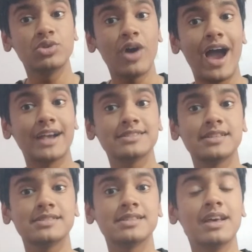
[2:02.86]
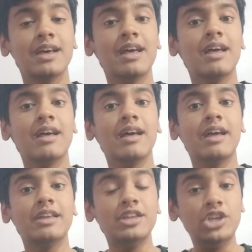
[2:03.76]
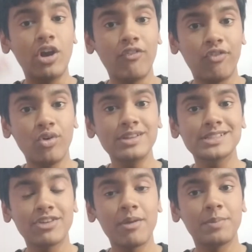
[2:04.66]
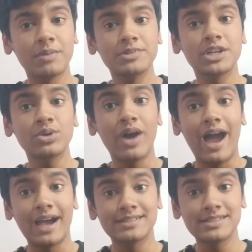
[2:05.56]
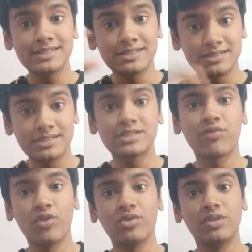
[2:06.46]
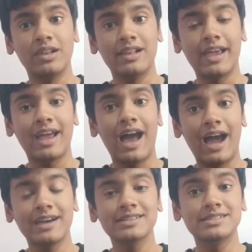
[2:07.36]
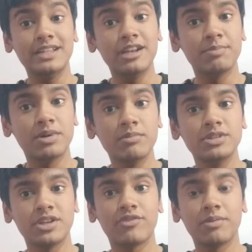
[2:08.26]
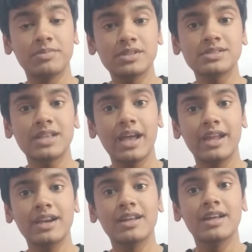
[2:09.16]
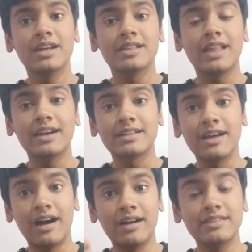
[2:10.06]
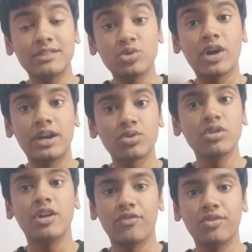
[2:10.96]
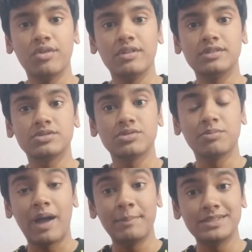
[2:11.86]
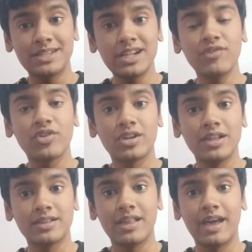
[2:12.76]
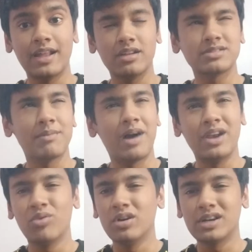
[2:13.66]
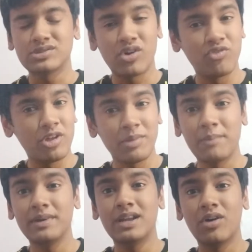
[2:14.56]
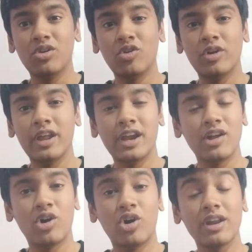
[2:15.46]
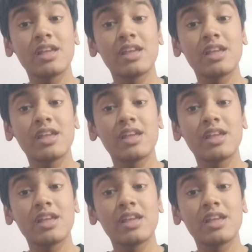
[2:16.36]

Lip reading: access. Your phone is giving permission to access this phone only. Like hackers need a permission from this side that to control your phone. So by mistake, if you click there, some unwanted software might be downloaded, or